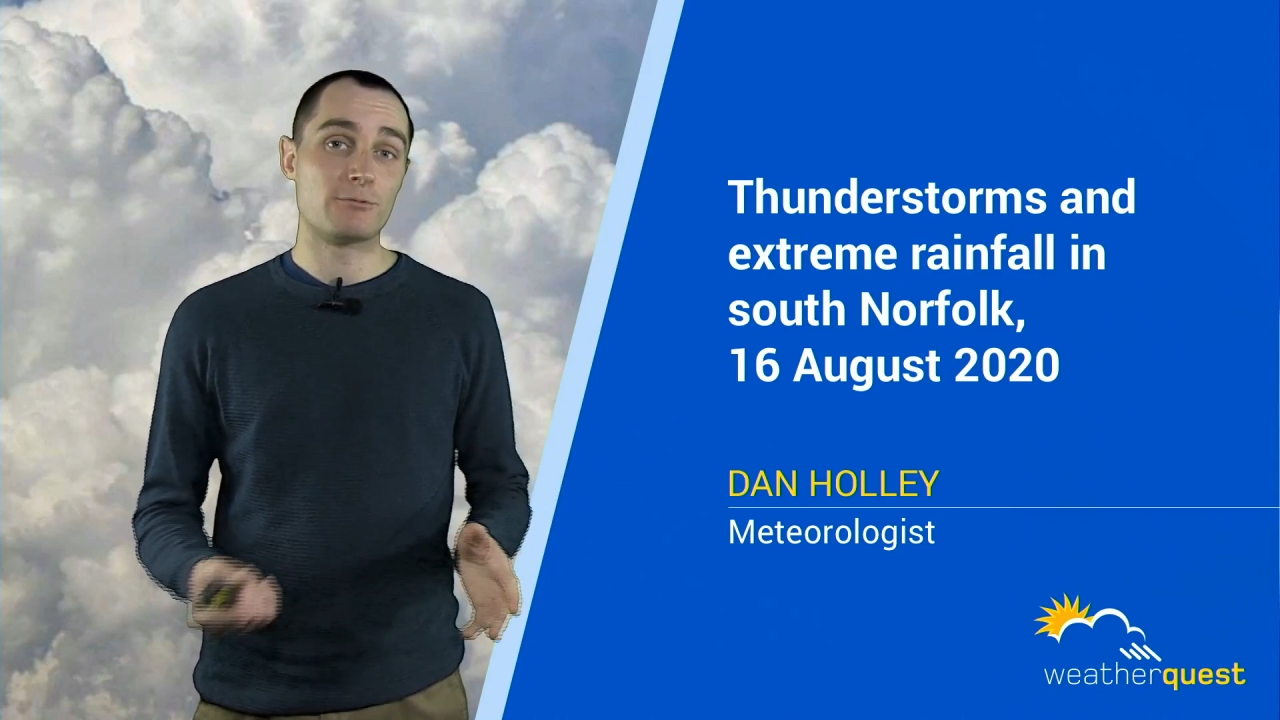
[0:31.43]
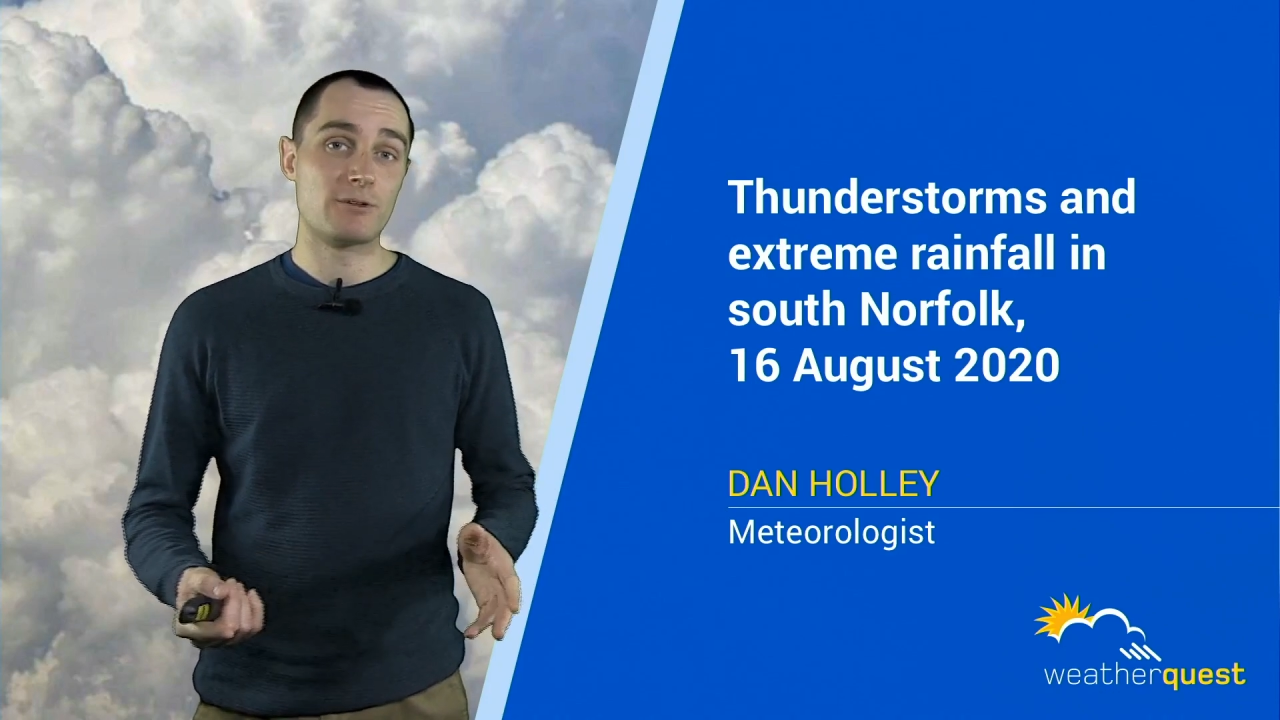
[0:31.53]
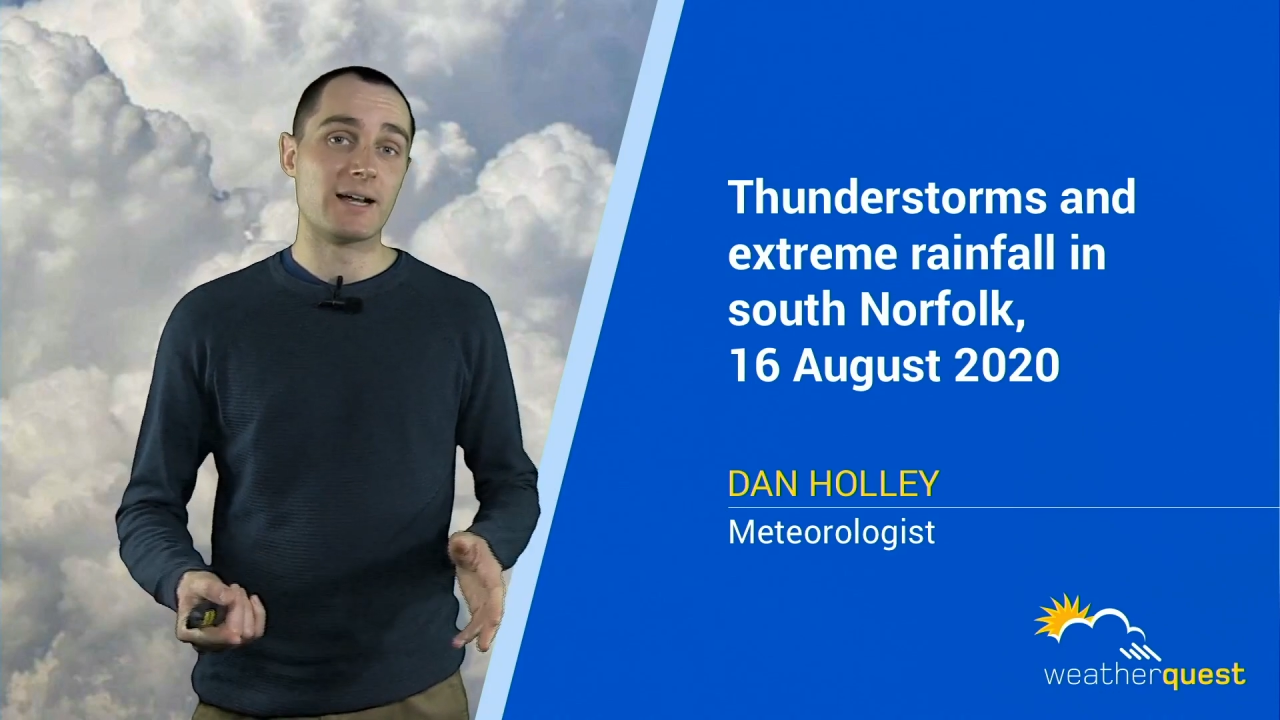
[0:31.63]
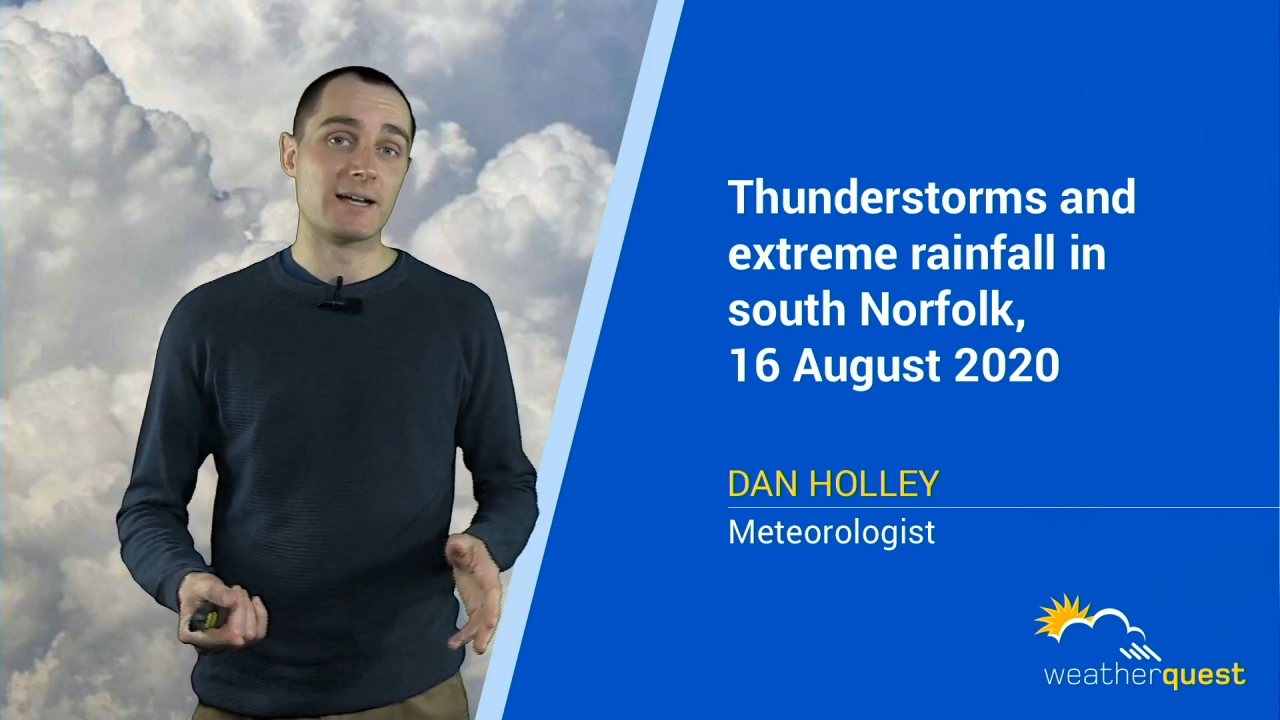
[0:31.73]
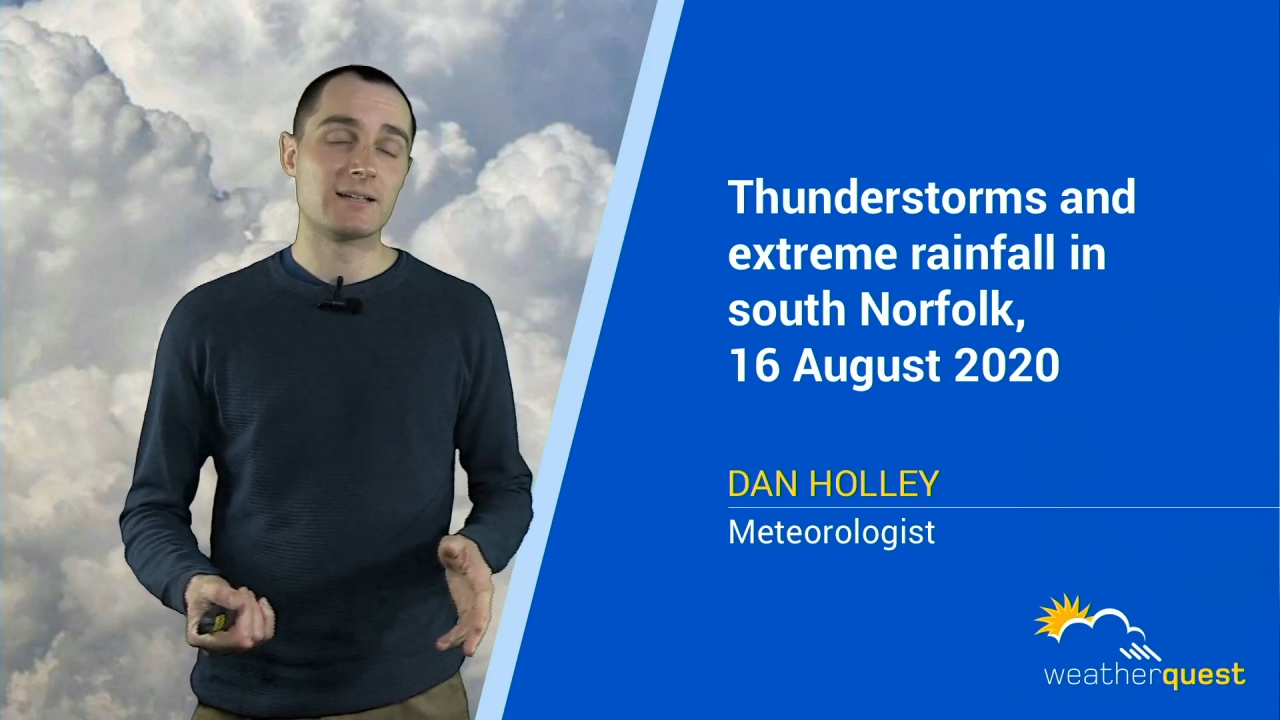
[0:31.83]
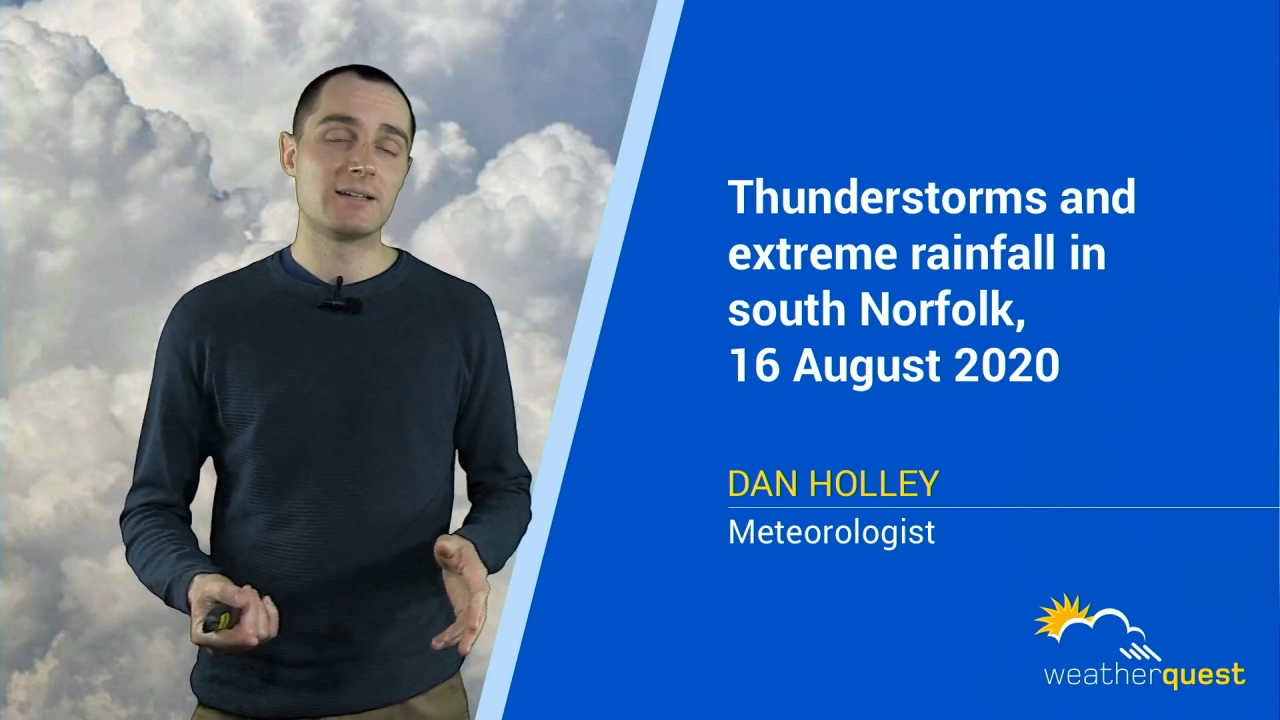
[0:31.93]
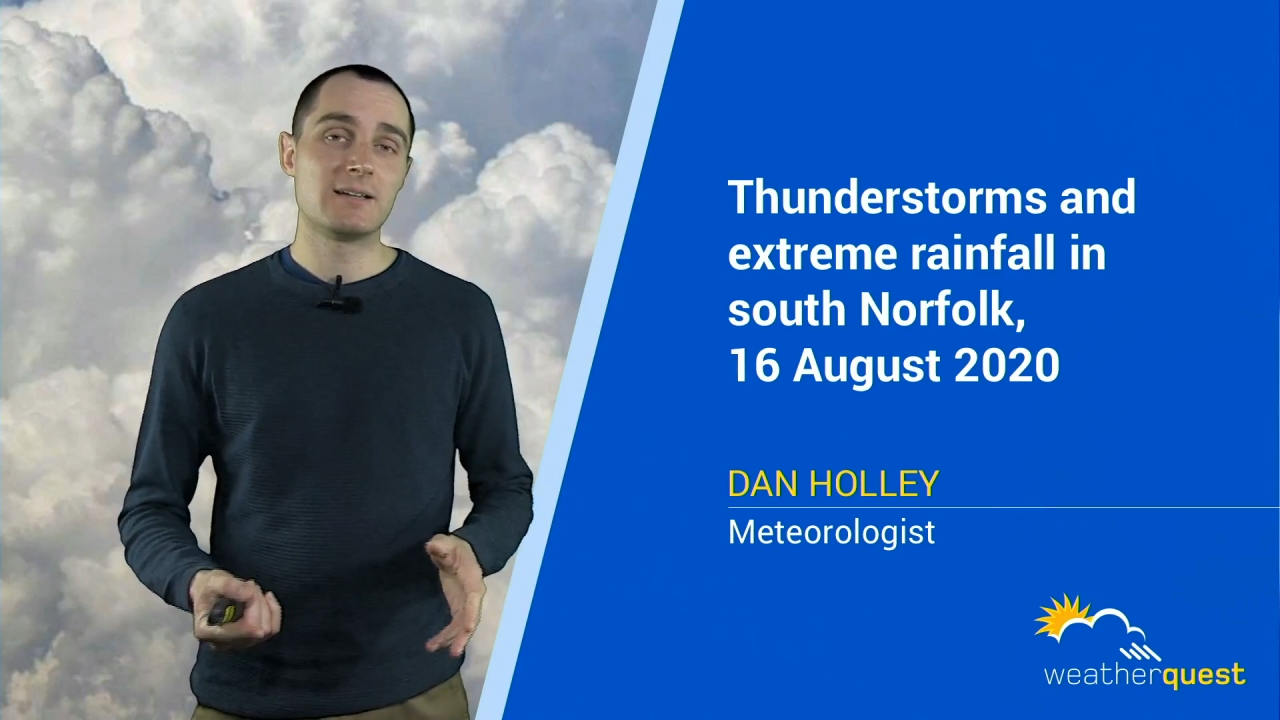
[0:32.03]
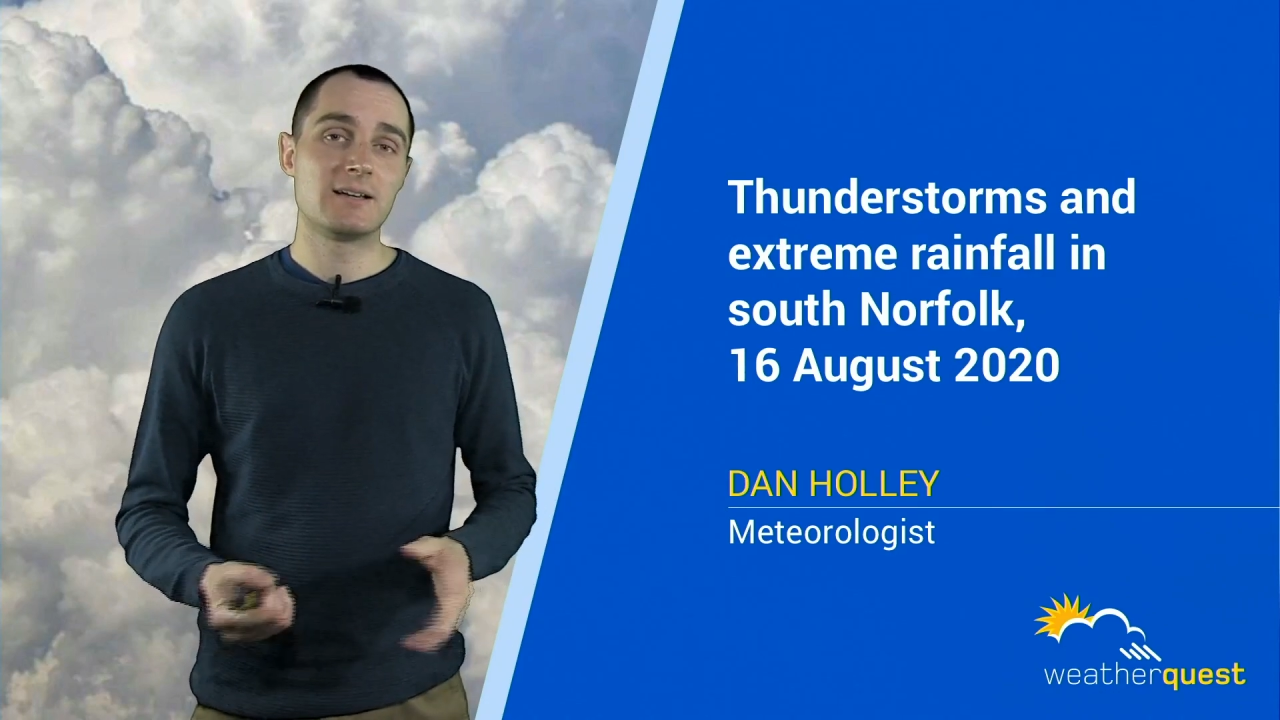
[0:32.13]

rank